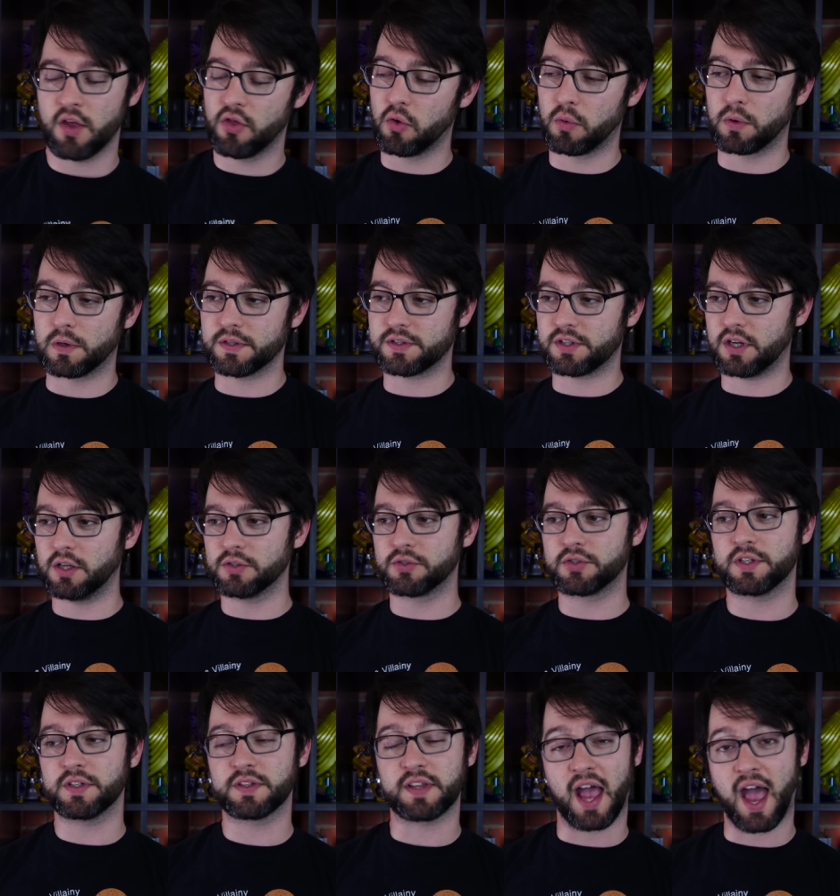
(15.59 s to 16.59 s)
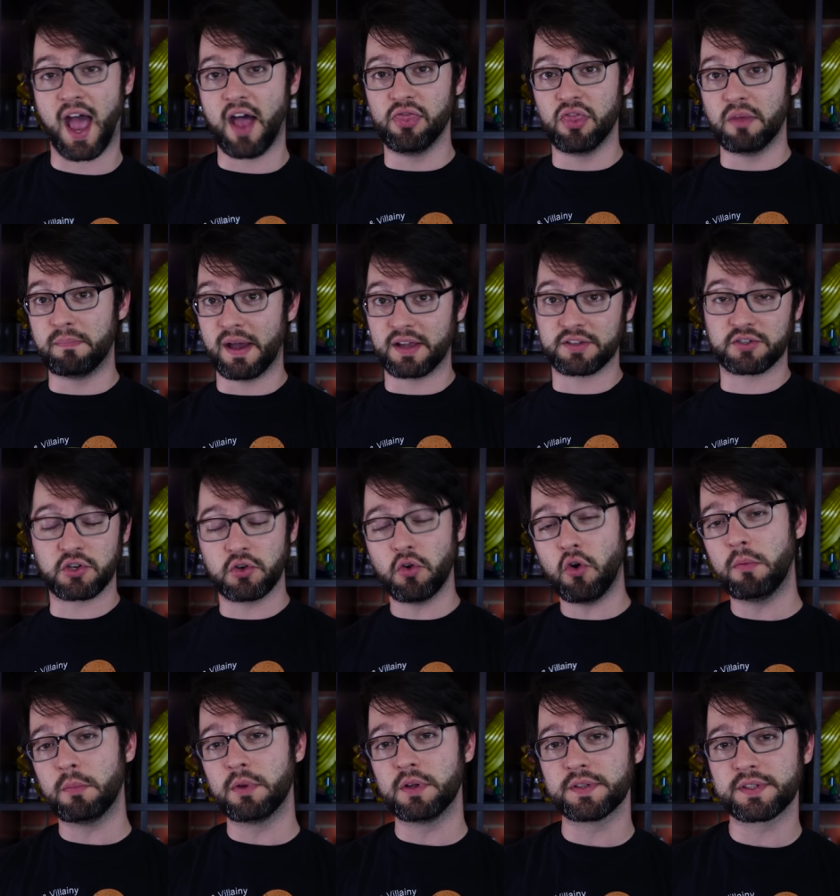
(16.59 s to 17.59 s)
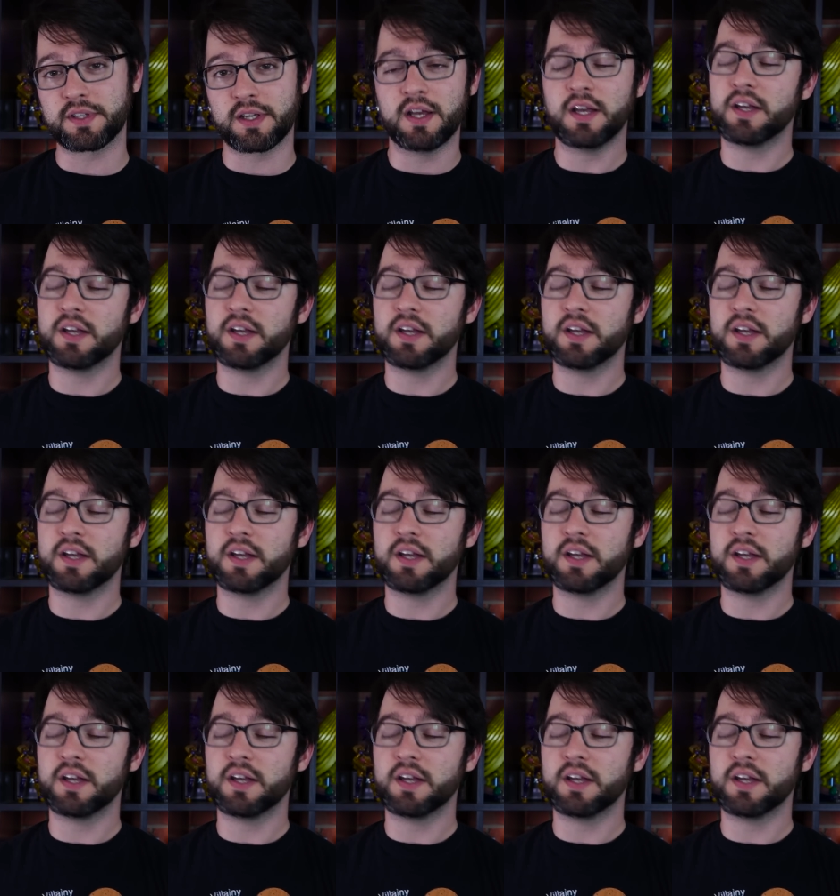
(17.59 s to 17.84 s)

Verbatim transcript: the worst ultras, and the best normals.